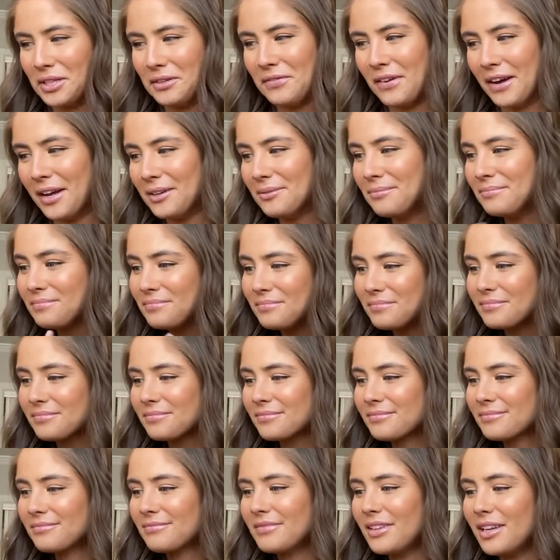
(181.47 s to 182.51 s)
fun.
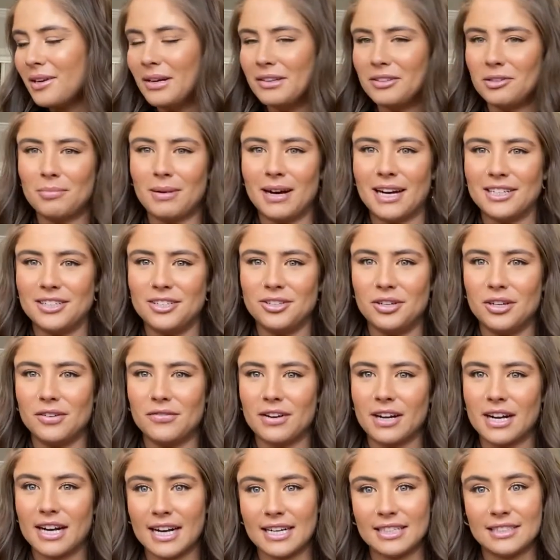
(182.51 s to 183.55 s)
I have to buy 2
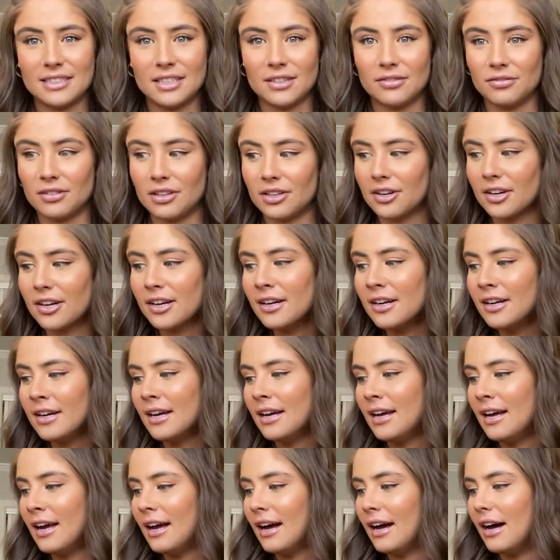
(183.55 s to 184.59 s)
different kinds of litter.
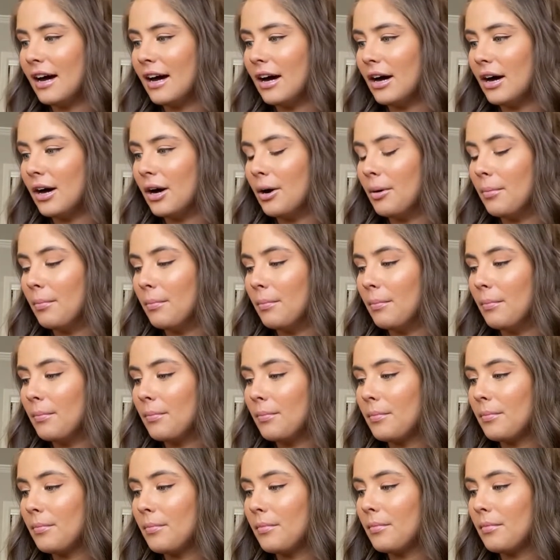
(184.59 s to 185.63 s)
And
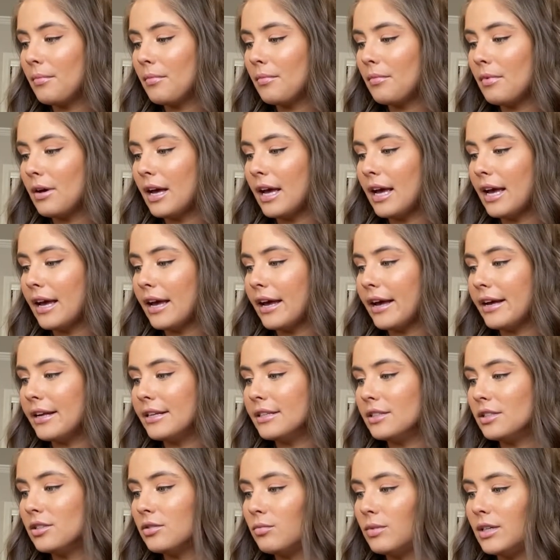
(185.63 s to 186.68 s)

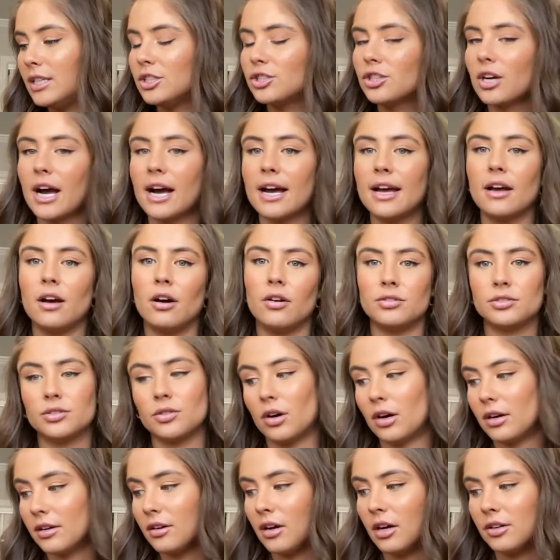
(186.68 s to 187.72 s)
we try,
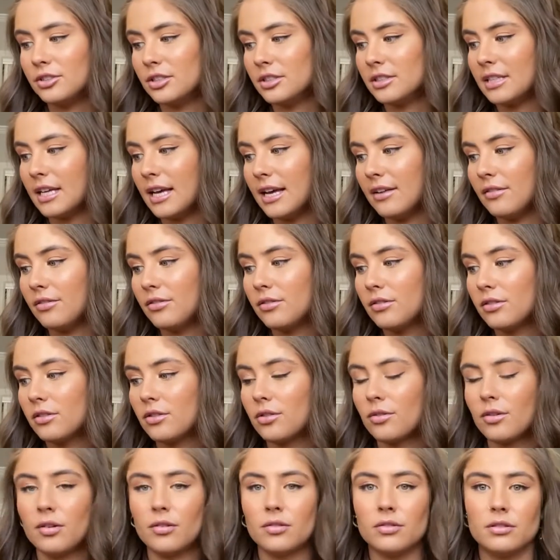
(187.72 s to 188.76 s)
I'll just say
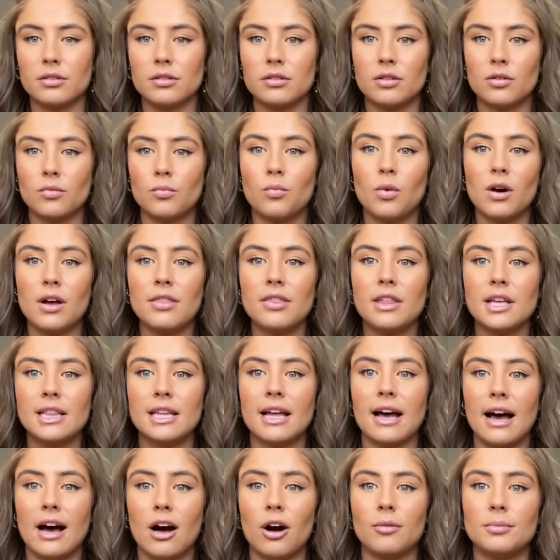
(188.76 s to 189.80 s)
the one thing that
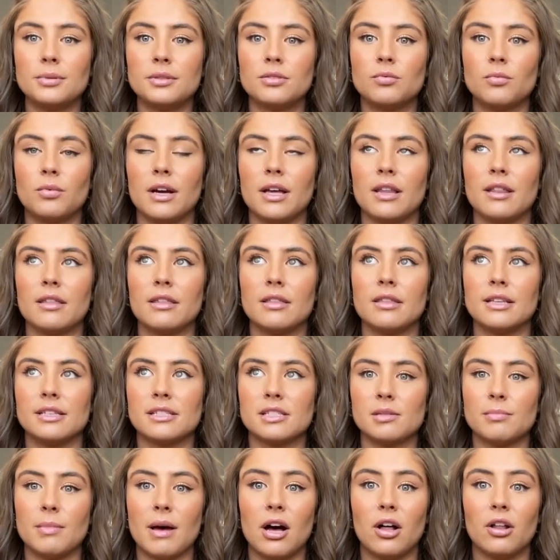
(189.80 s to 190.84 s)
helps with the
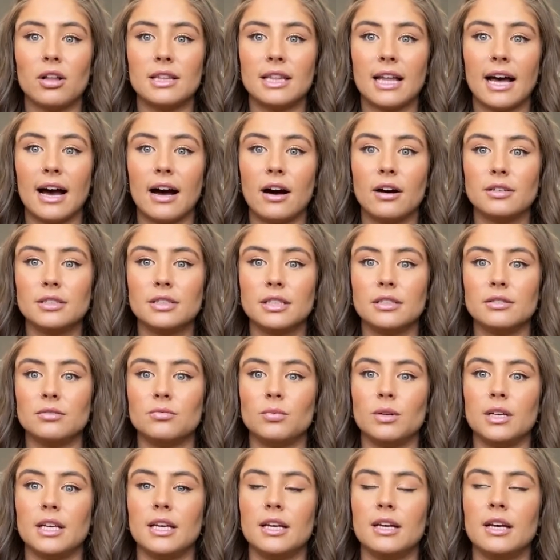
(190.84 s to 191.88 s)
smell in the house is
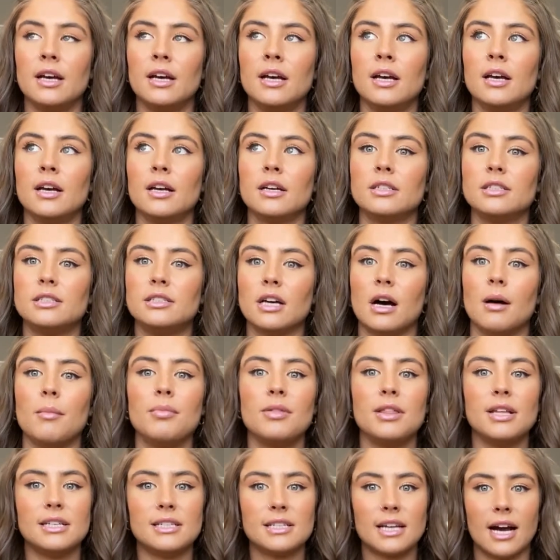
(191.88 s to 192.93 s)
we dump
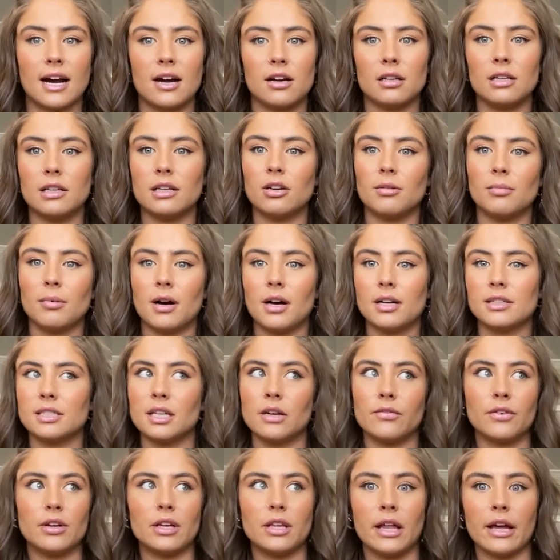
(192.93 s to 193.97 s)
the entire litter box
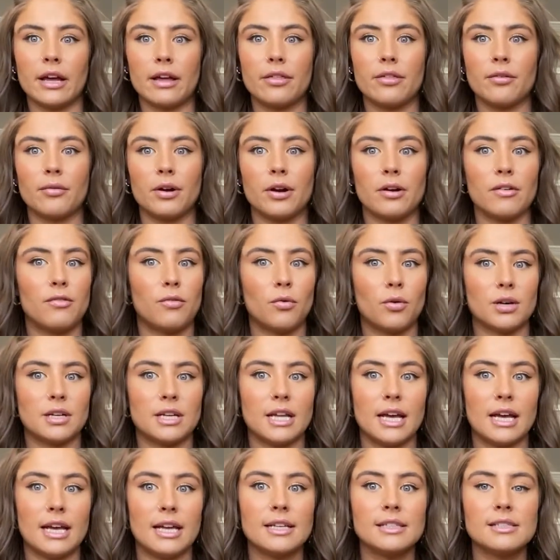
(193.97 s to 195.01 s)
every like 3 or 4
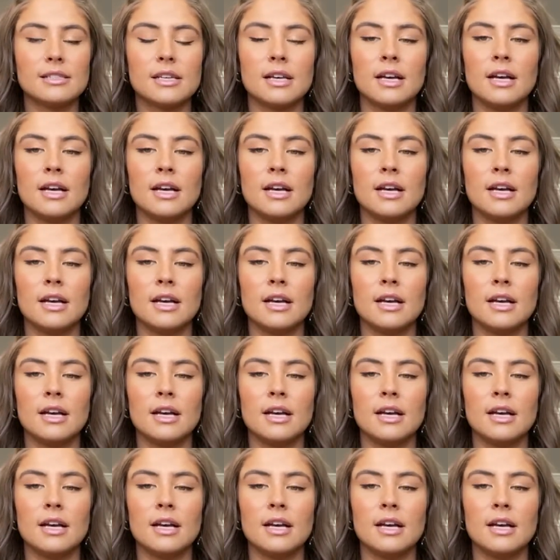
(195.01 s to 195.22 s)
days,